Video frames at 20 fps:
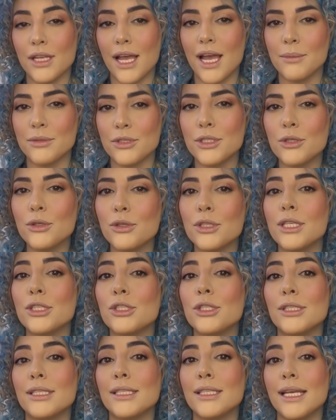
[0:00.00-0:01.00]
absolutely
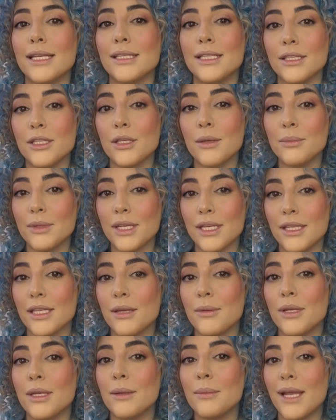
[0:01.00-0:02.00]
just set it completely
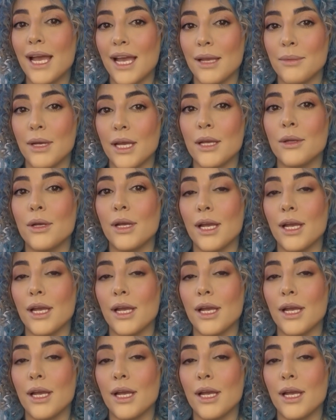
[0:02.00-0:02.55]
with a black powder